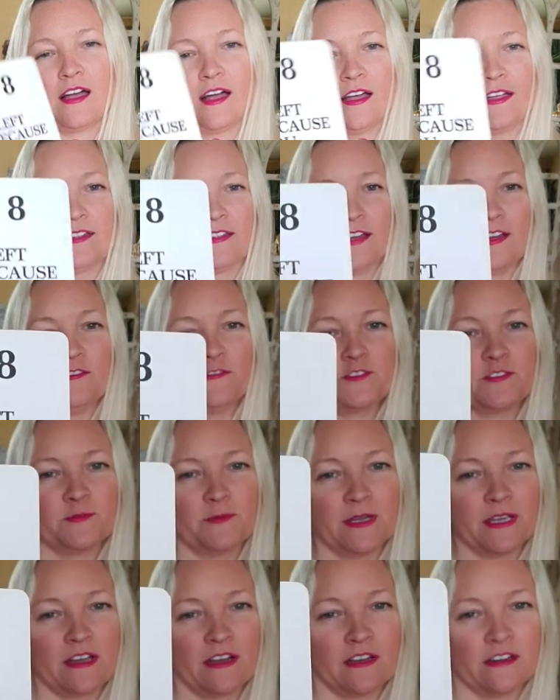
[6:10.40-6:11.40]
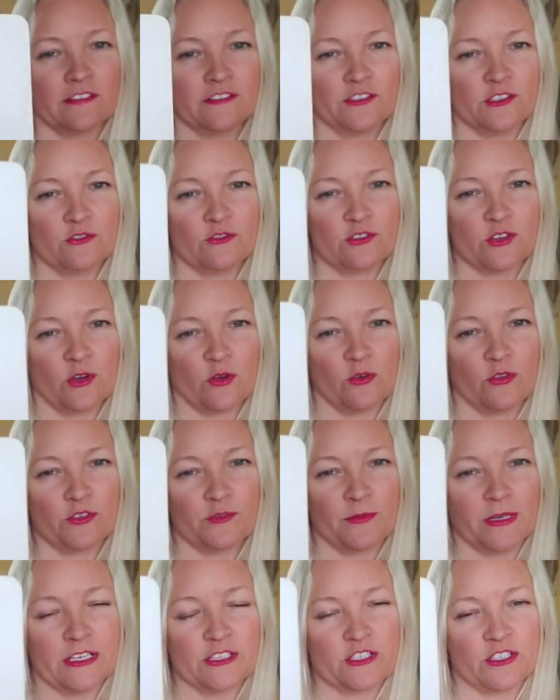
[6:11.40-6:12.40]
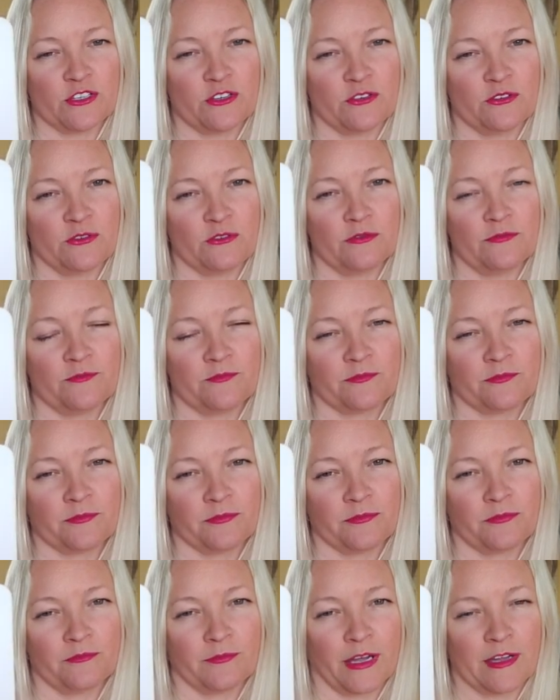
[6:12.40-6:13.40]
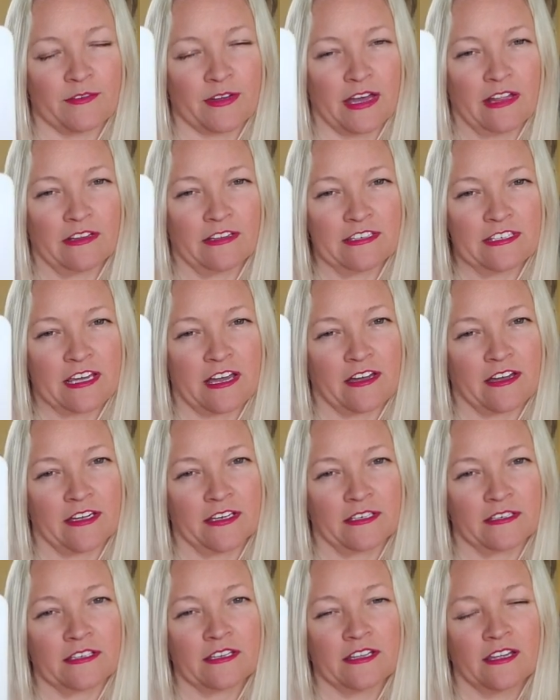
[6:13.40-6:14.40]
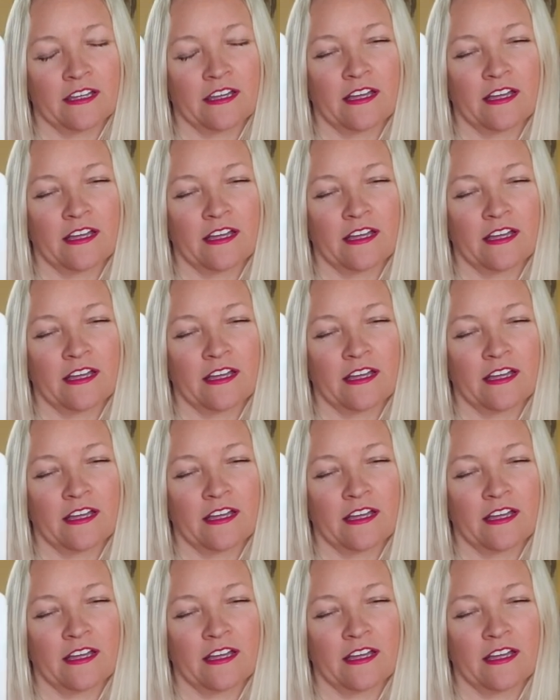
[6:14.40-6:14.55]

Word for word: I left because you told me to, my Valentine.